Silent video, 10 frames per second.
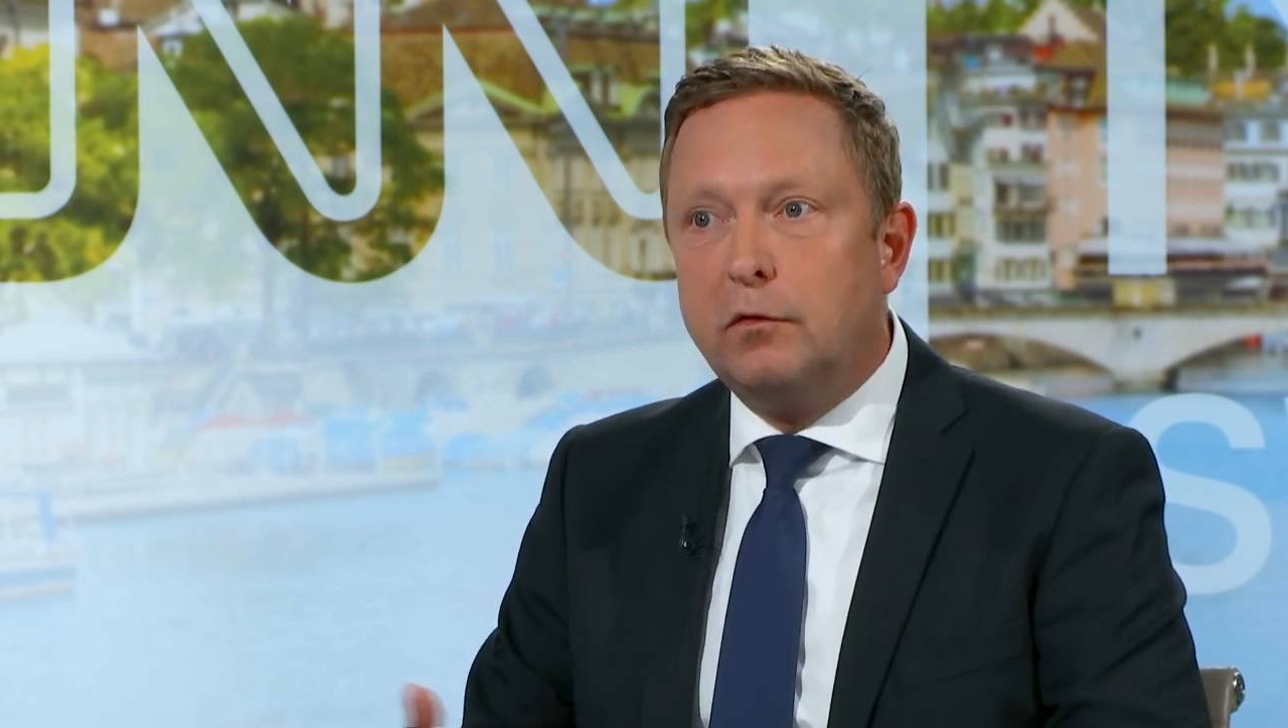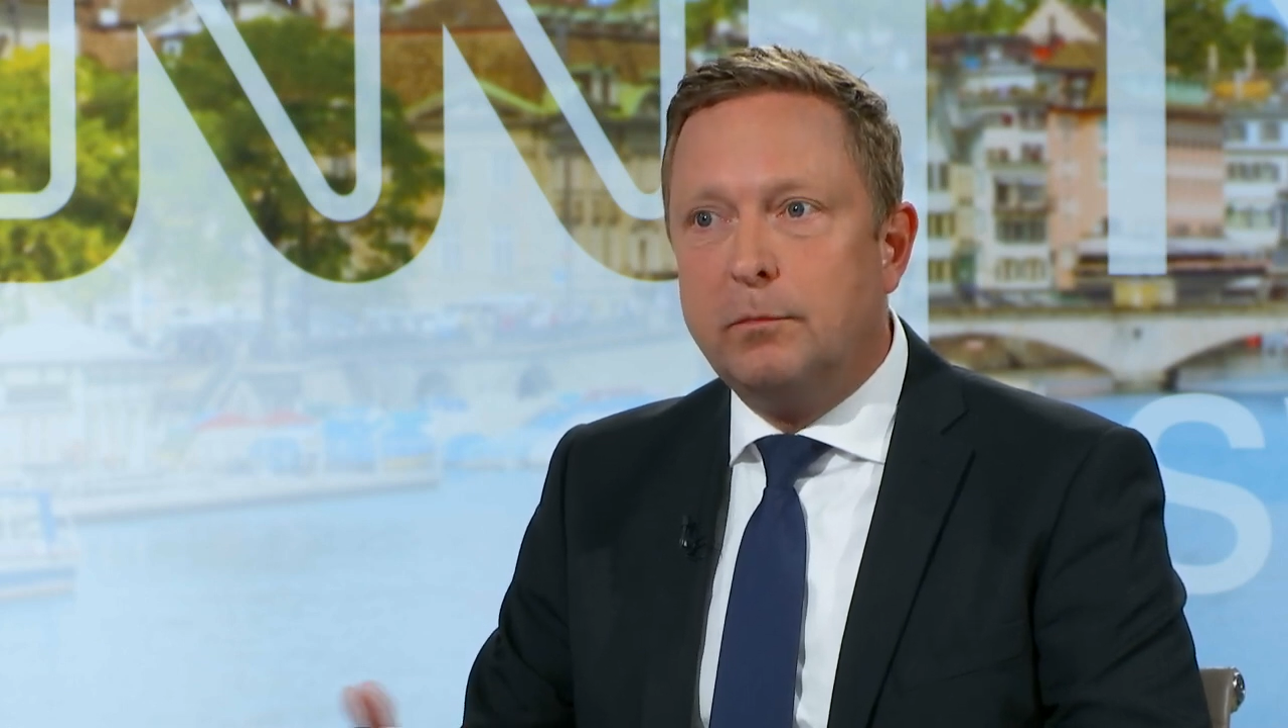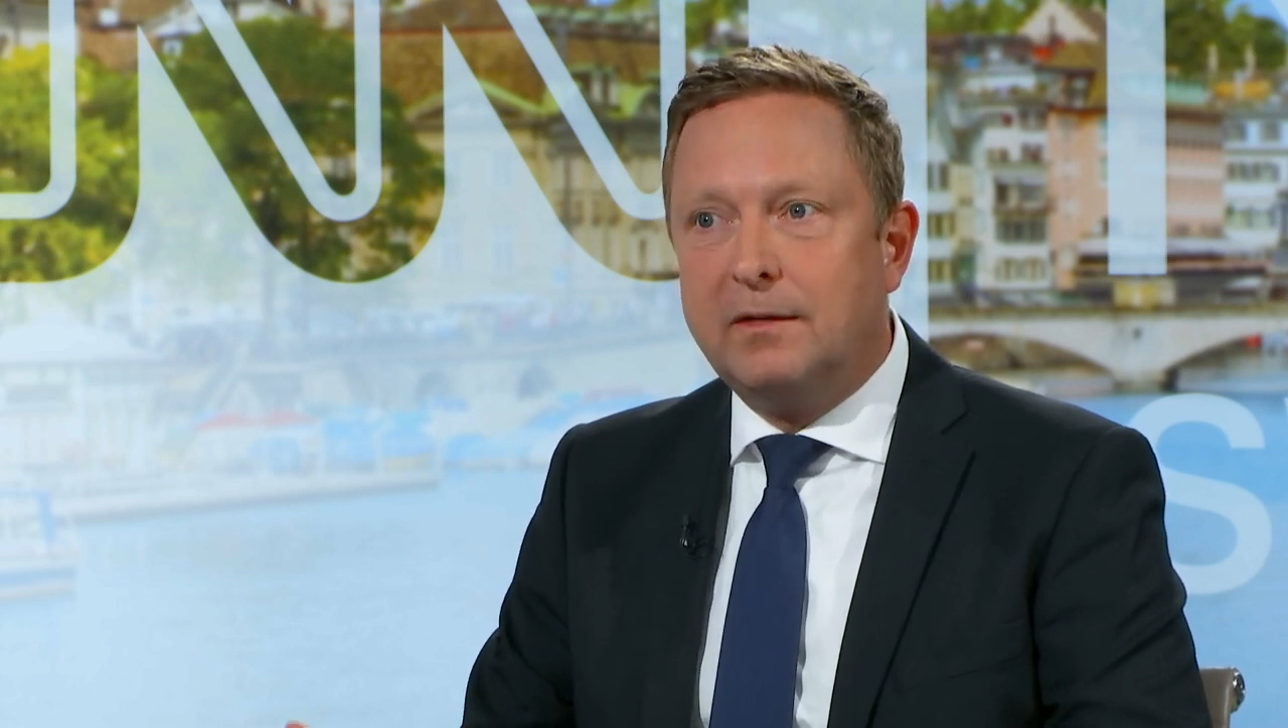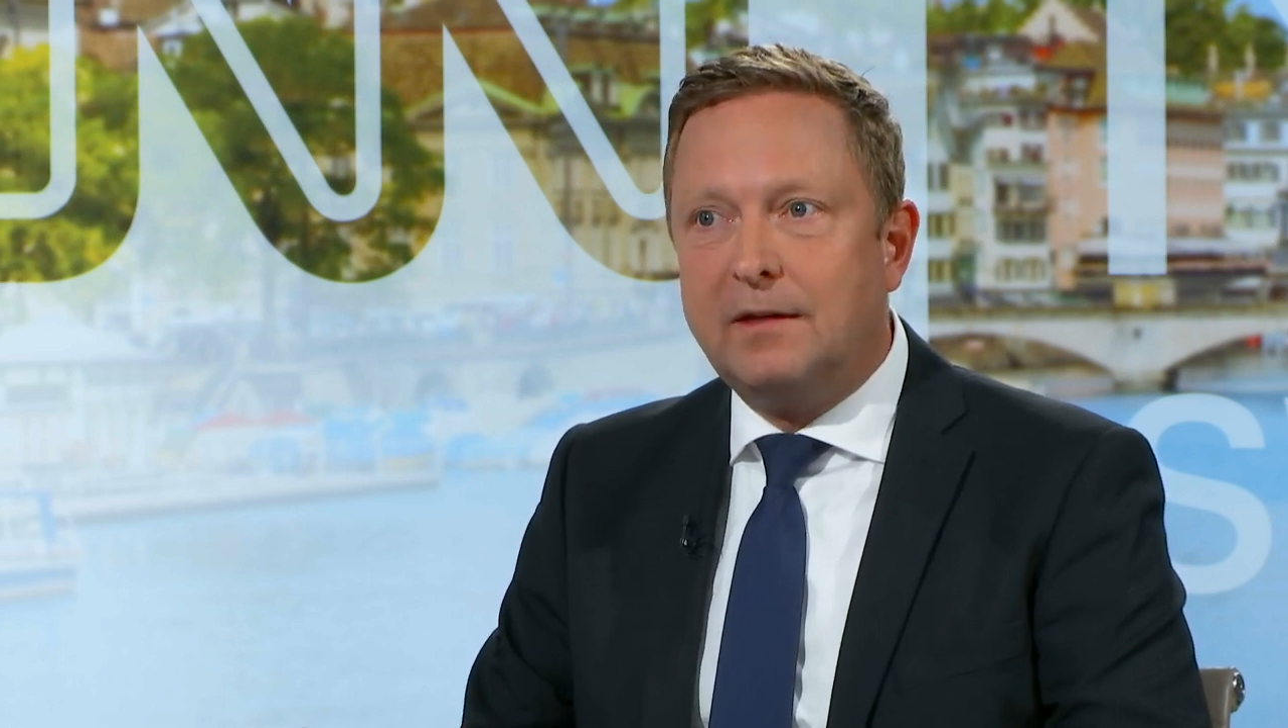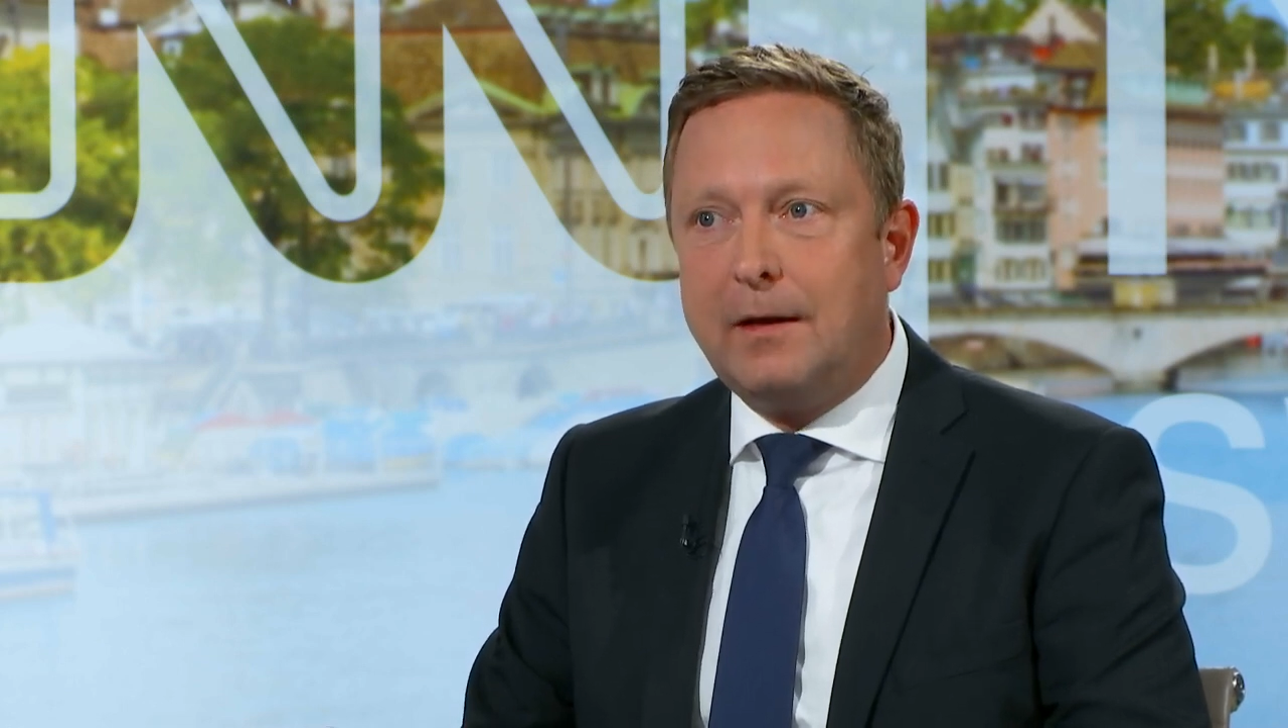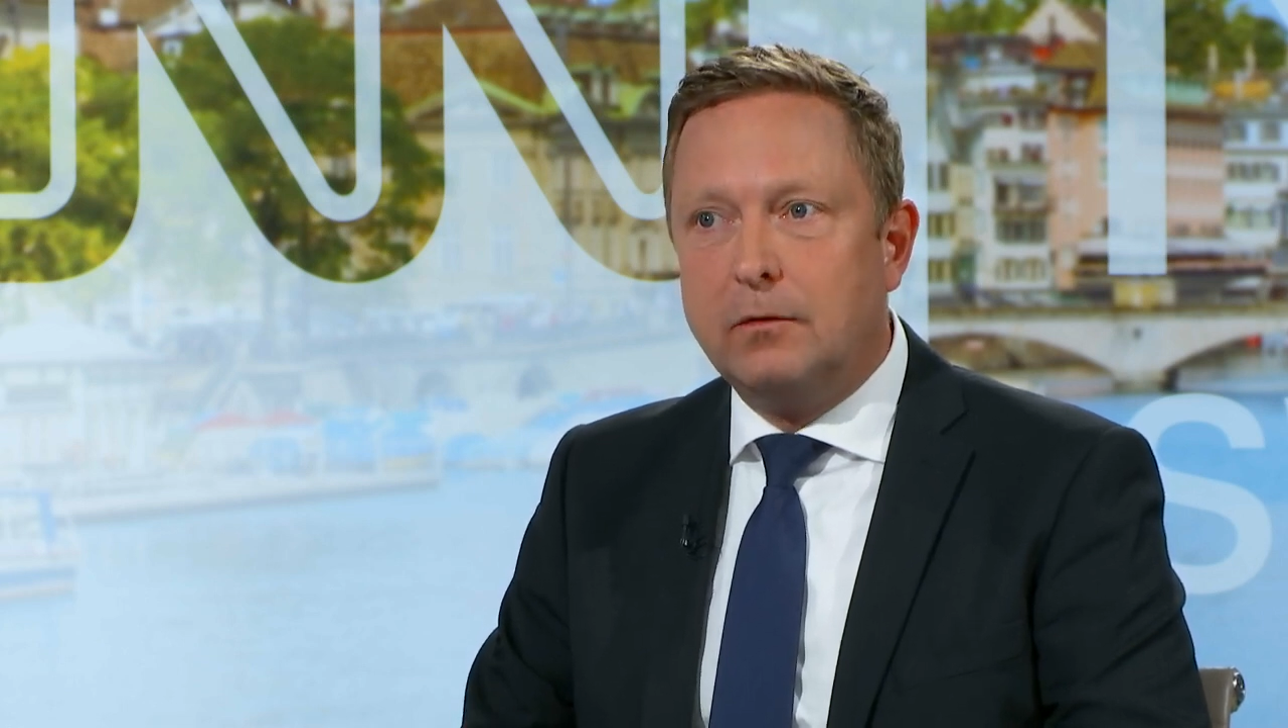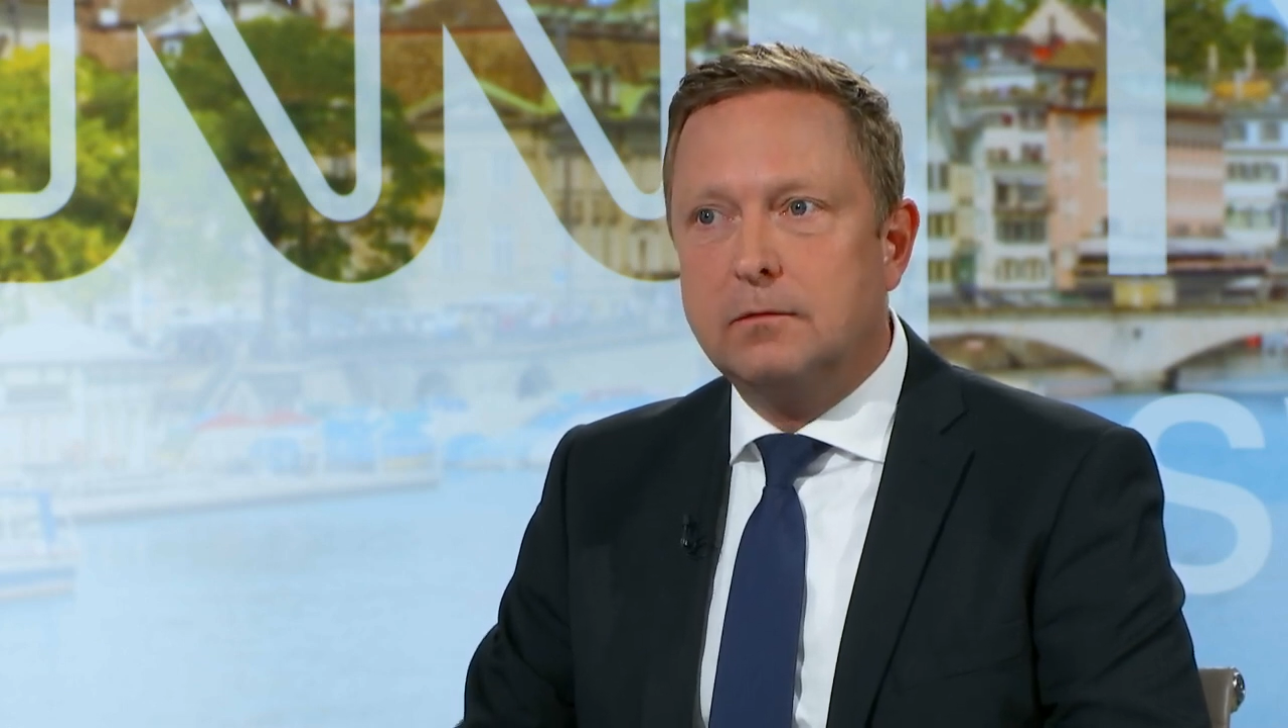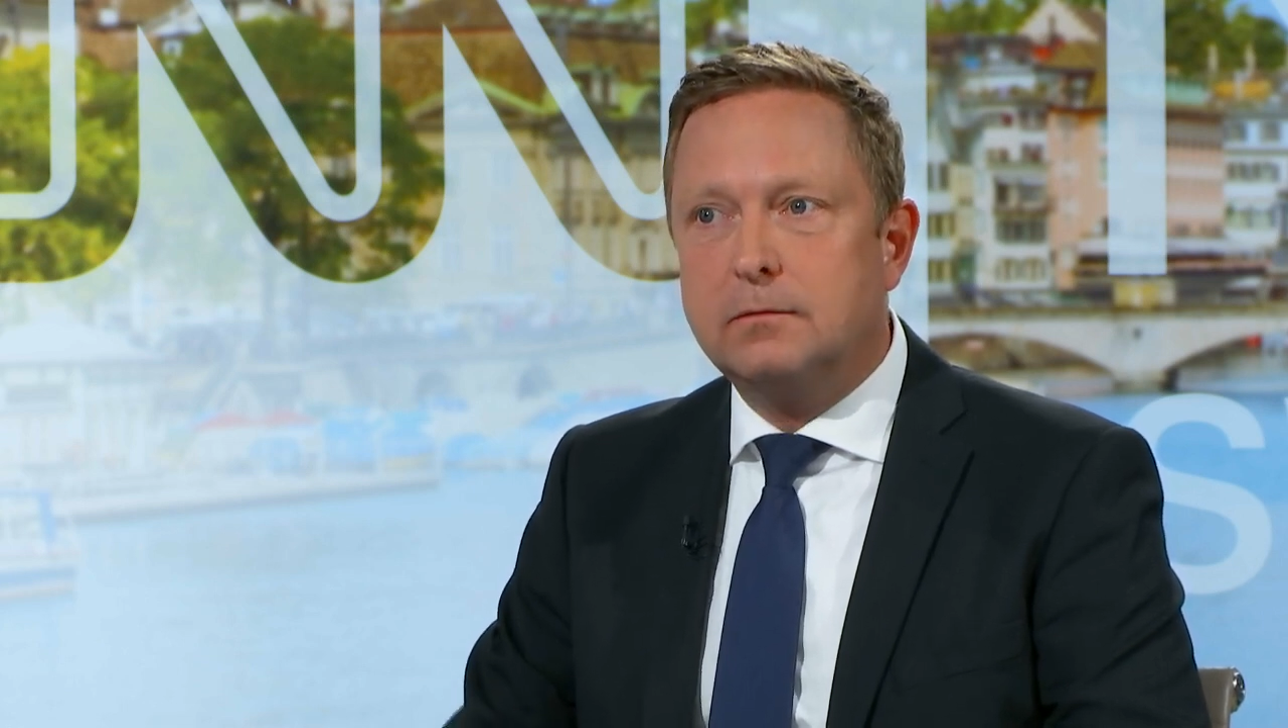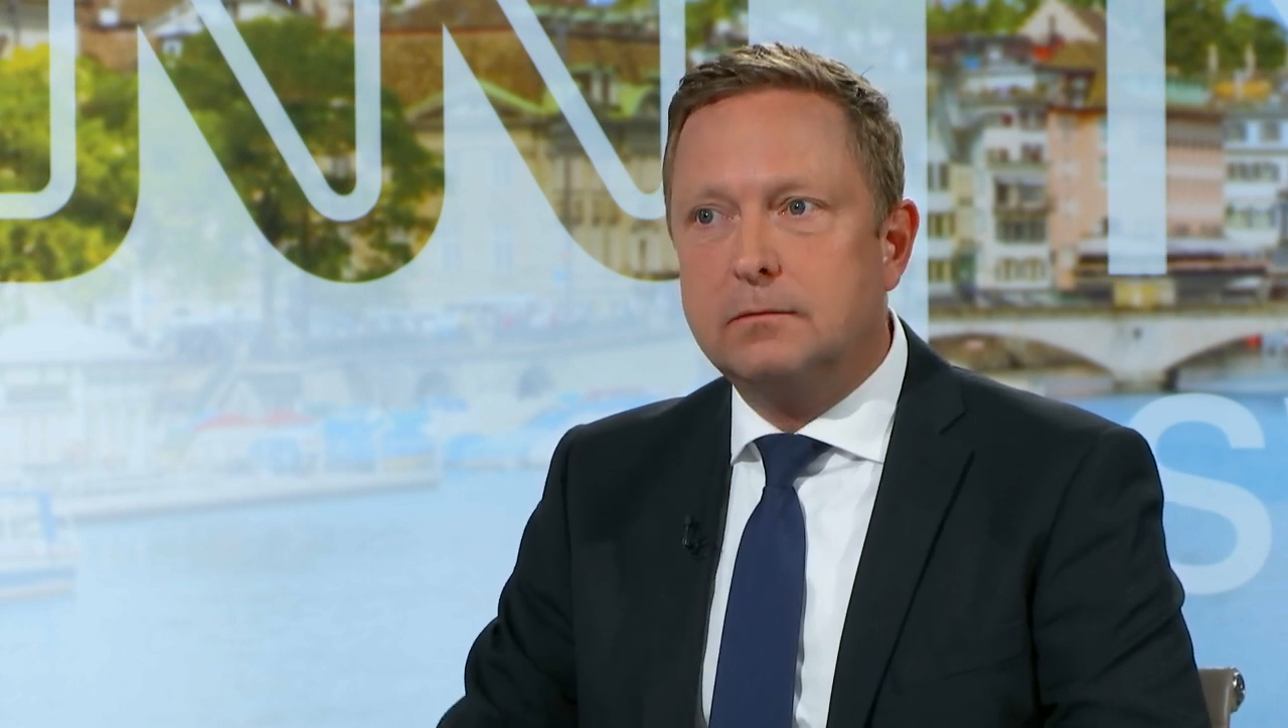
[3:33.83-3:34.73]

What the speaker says: who've missed out.